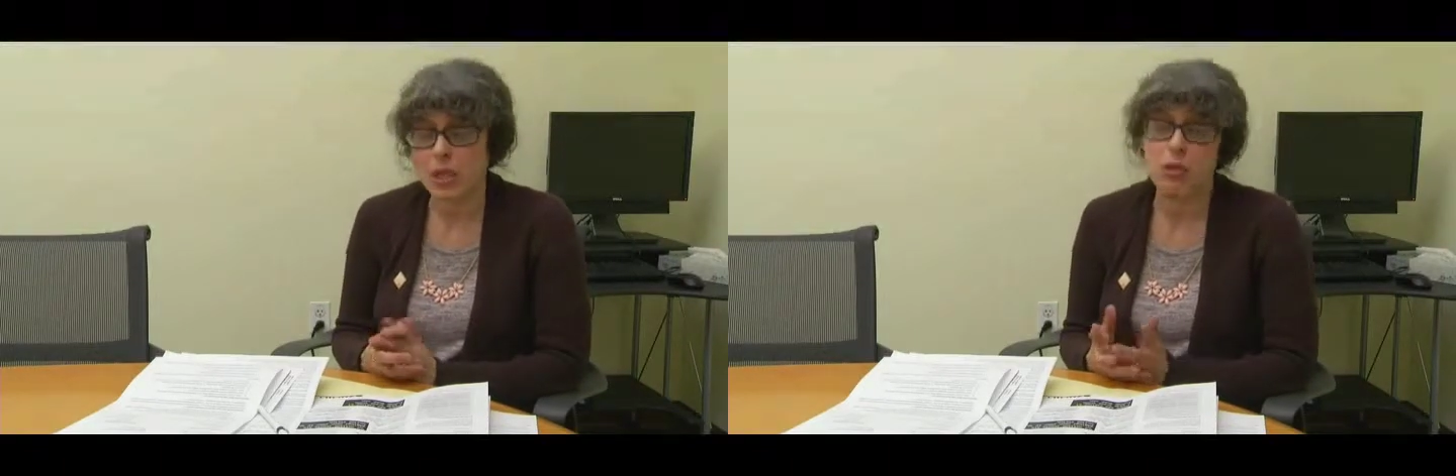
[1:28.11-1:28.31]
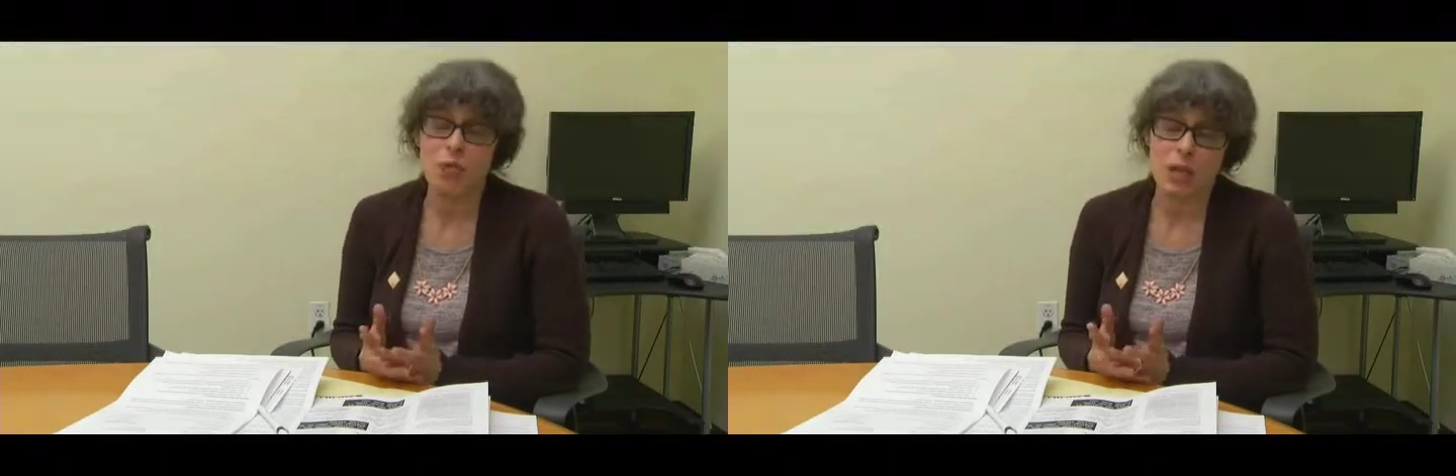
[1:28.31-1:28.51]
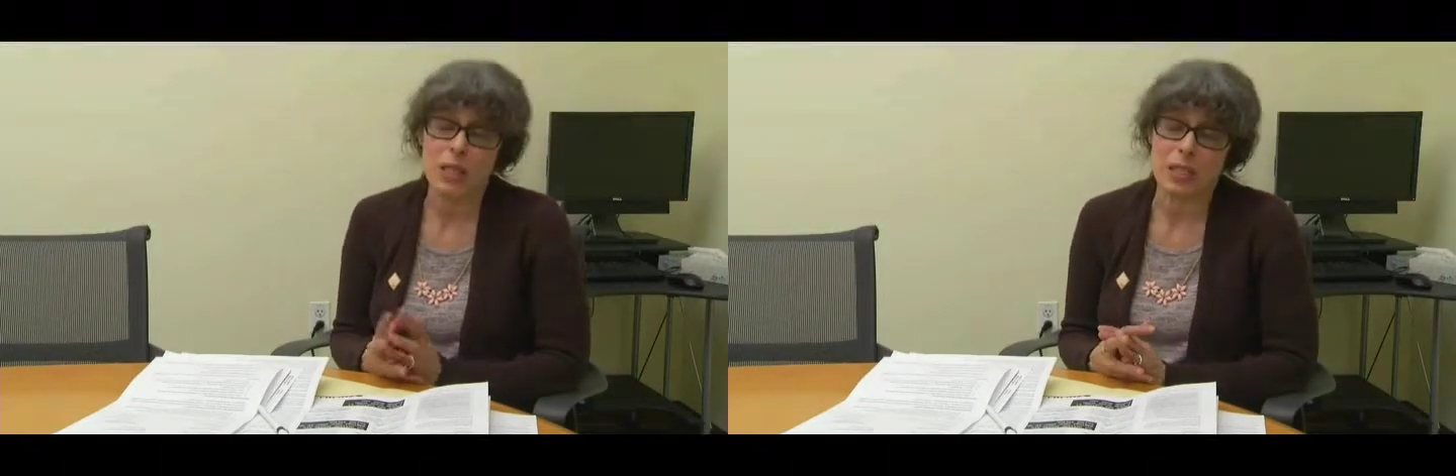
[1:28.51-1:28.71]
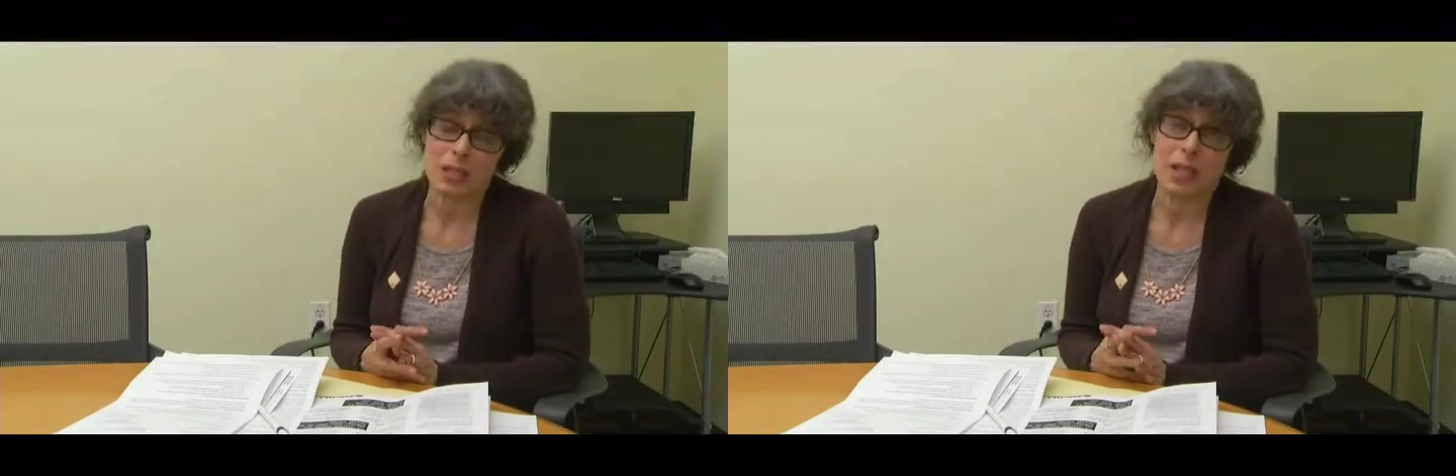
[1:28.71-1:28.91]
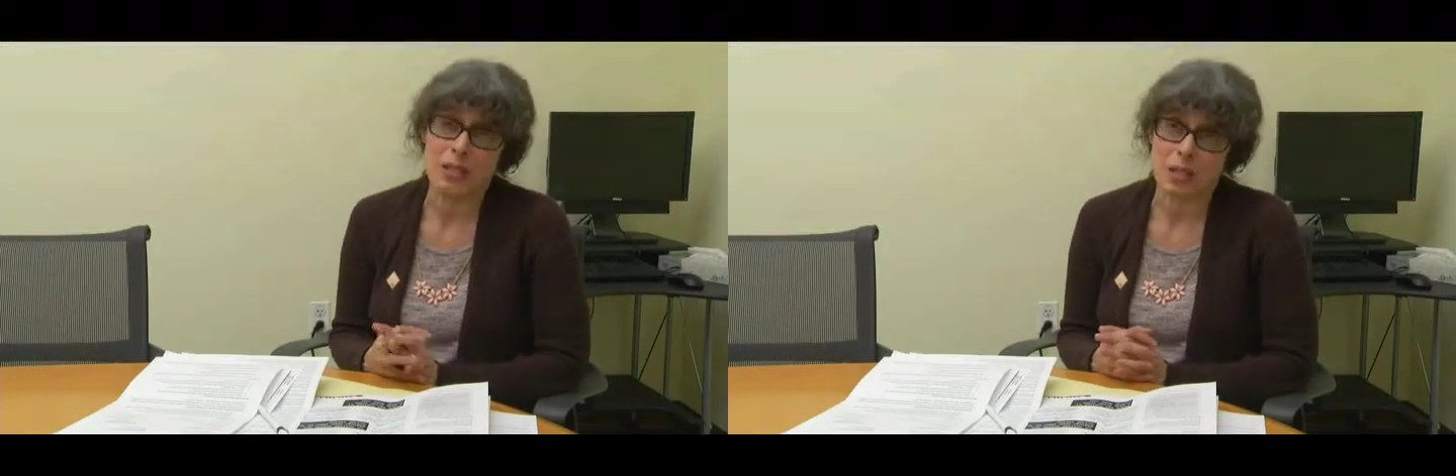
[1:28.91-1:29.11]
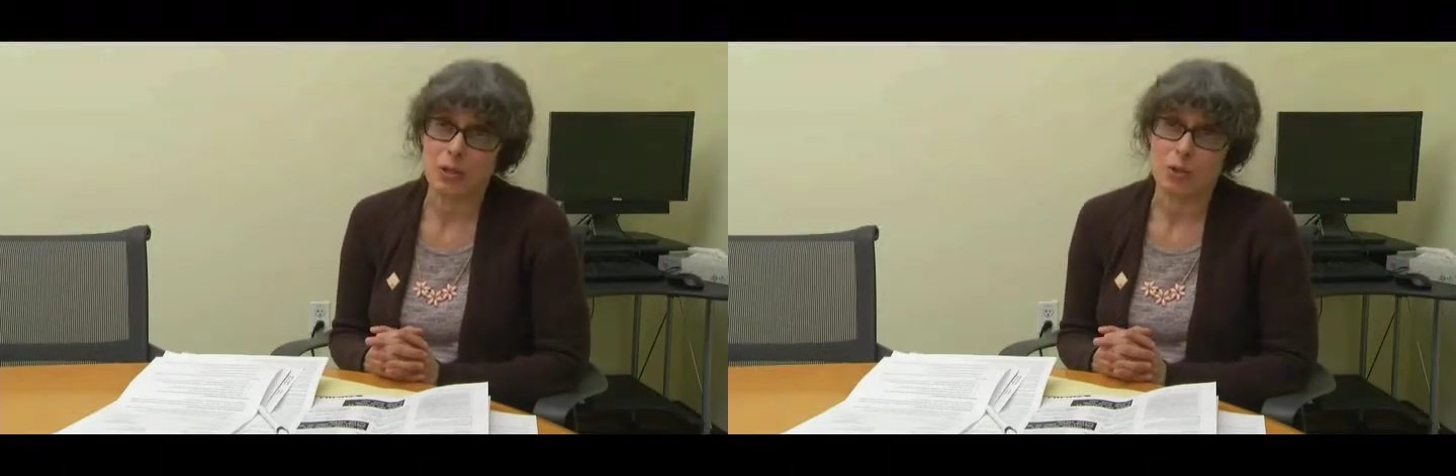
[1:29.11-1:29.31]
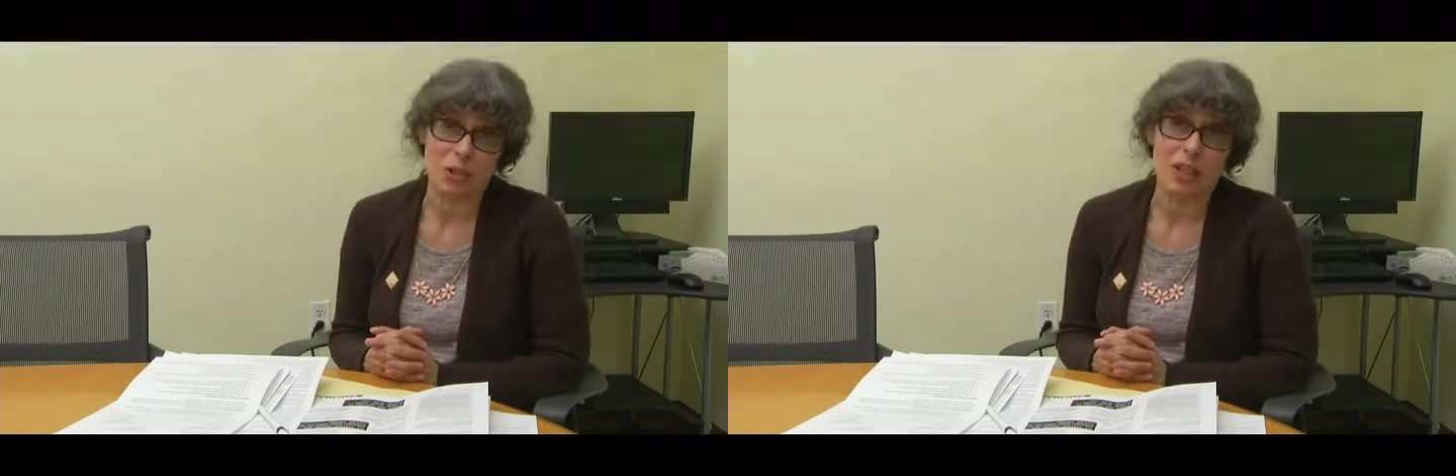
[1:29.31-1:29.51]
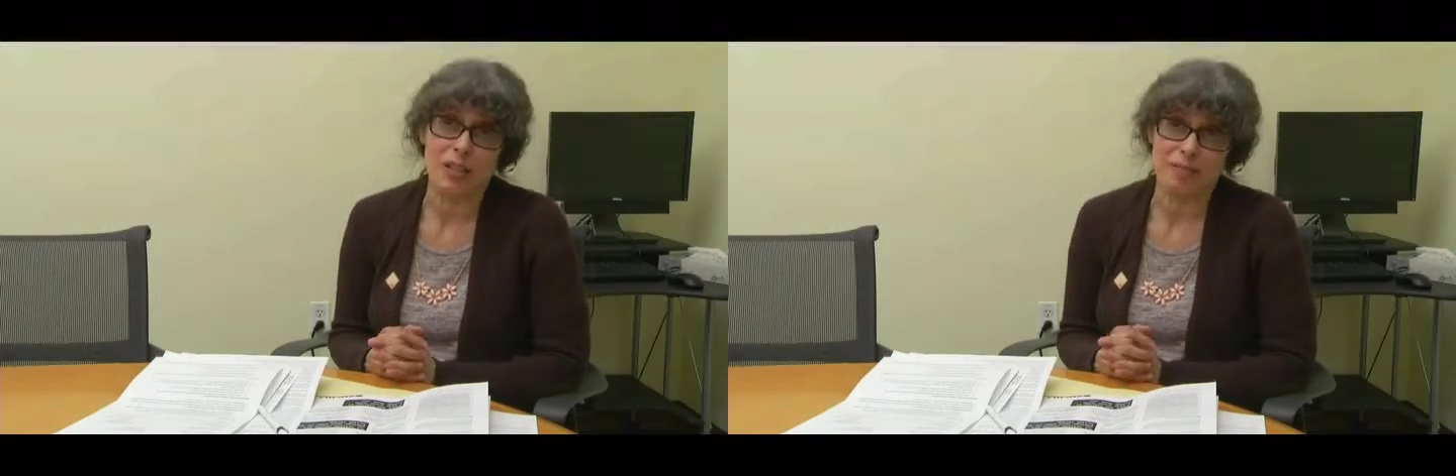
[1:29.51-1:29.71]
And you realize it does because you
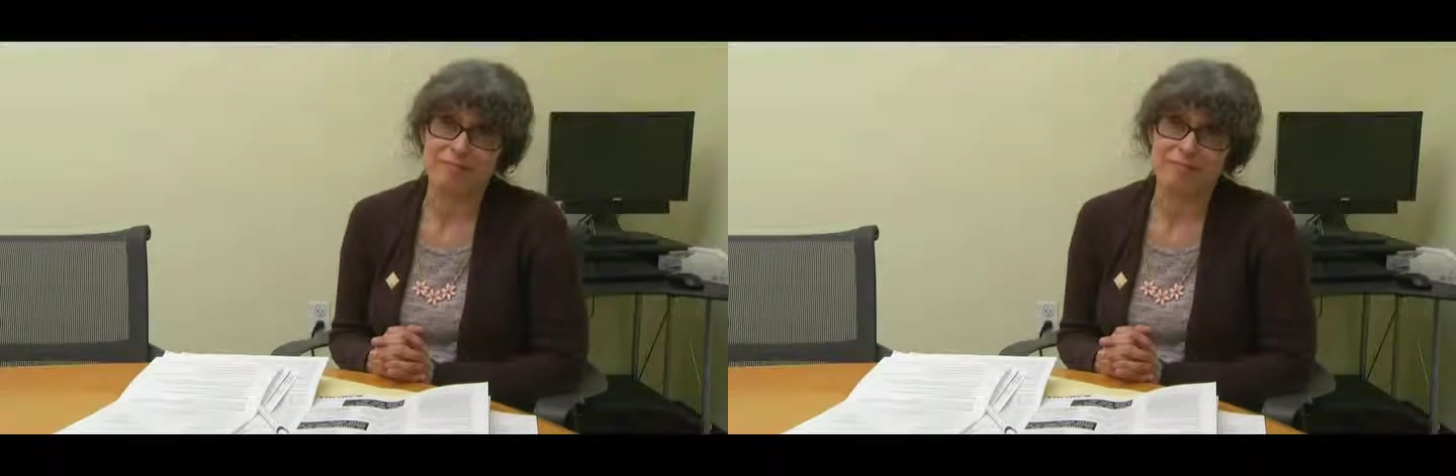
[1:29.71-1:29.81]
see it.